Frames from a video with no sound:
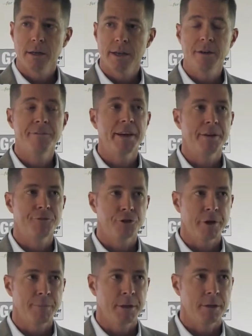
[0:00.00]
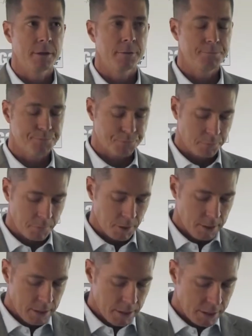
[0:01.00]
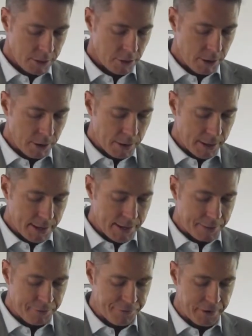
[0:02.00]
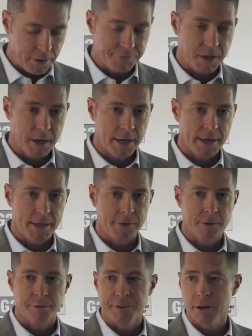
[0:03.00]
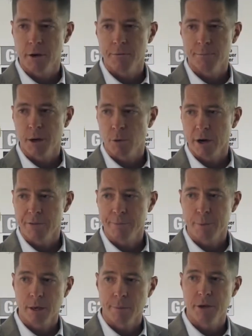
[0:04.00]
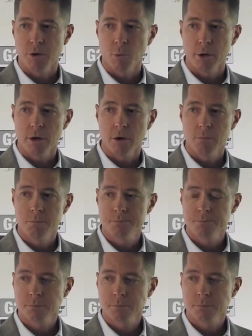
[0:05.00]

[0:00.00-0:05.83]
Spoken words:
innovative treatment. You know, I had the fear of dying, the fear of my wife becoming a widow,